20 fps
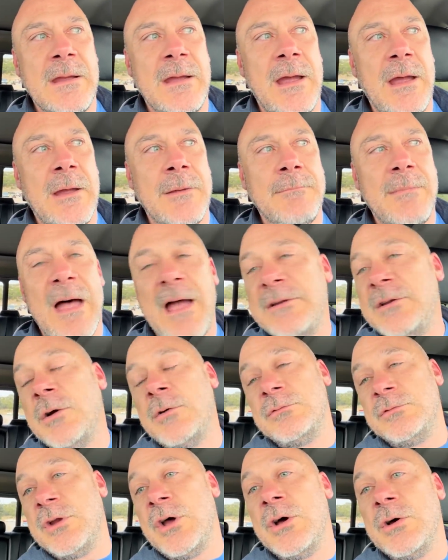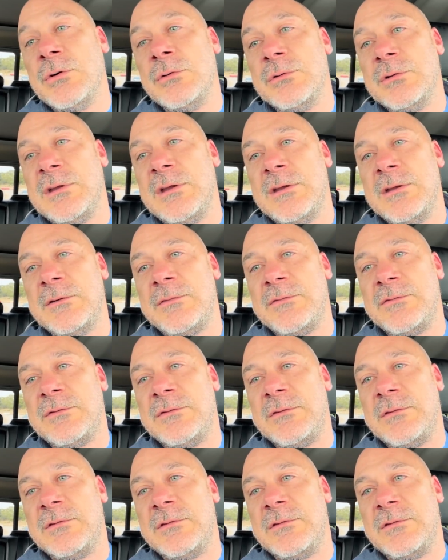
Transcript: I don't know if